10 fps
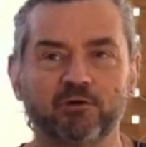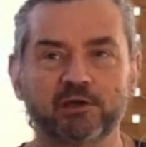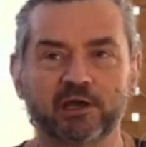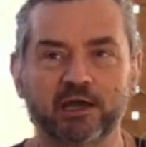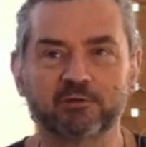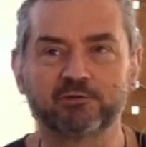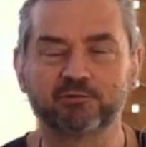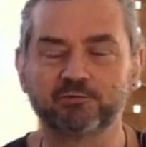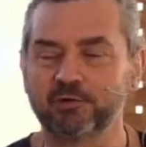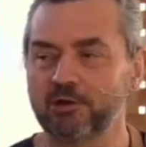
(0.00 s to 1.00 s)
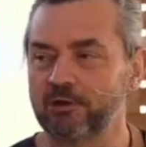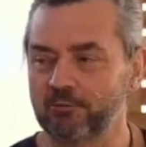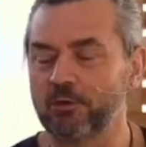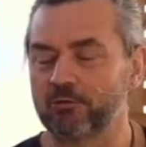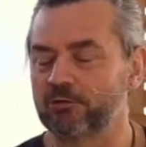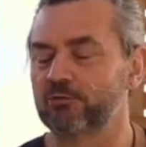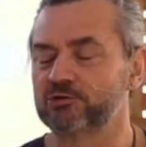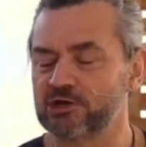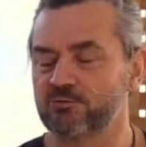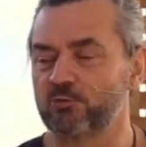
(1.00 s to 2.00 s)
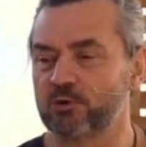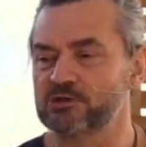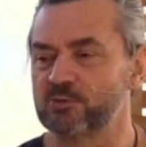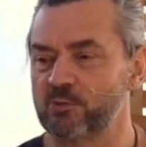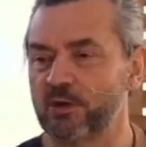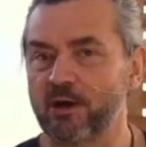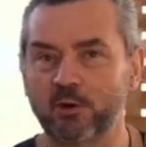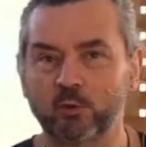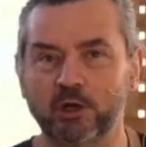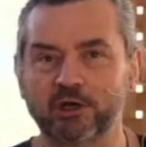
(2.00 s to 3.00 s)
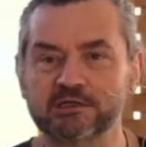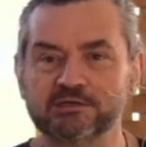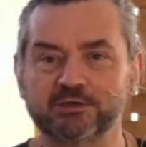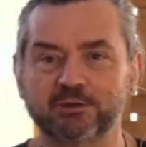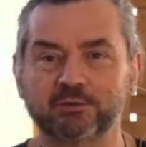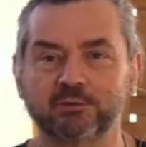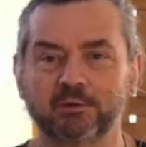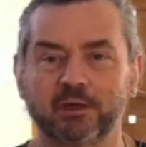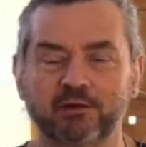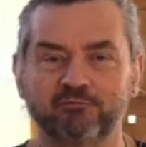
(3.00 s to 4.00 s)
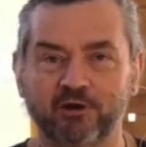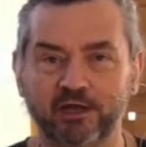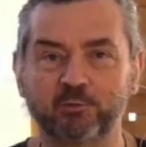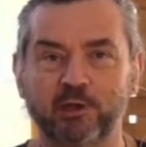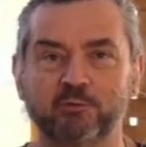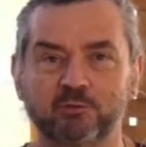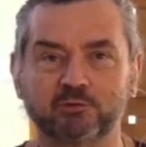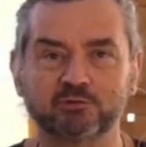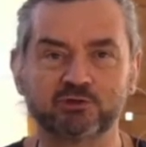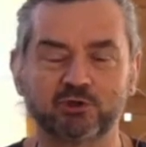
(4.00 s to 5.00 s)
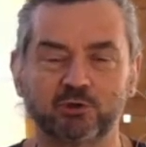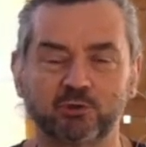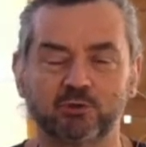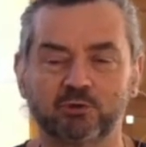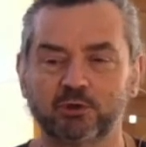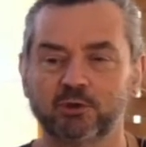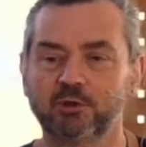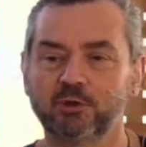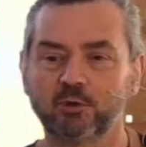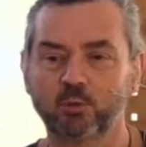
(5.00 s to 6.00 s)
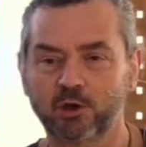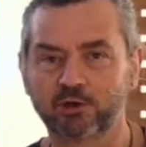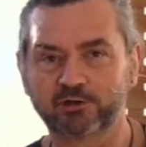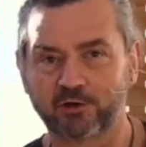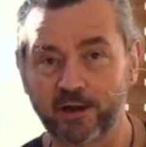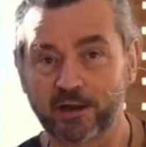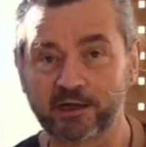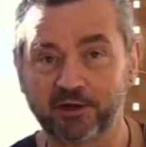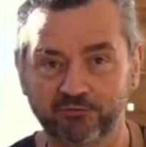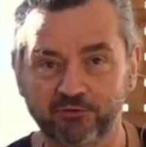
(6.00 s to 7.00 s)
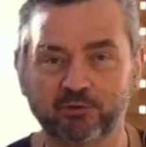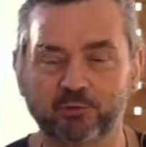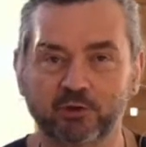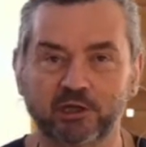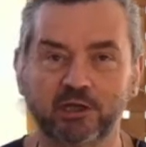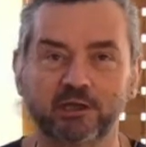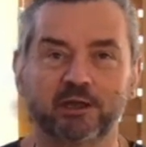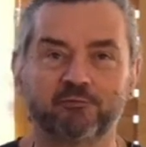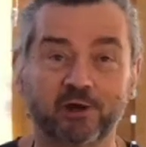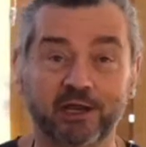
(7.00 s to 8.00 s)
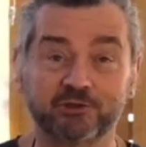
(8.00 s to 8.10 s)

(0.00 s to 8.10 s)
if I can get uh, the the general principle behind my work is to invite people to work directly through the body in